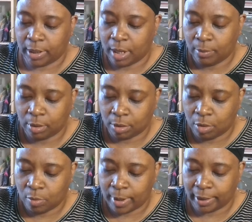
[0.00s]
I'm going to
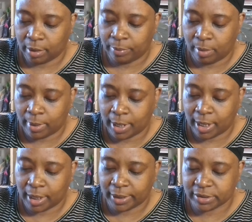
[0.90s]
go back and put my
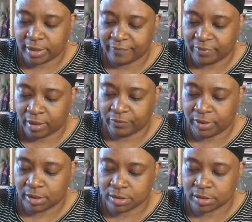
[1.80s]
highlights after I read,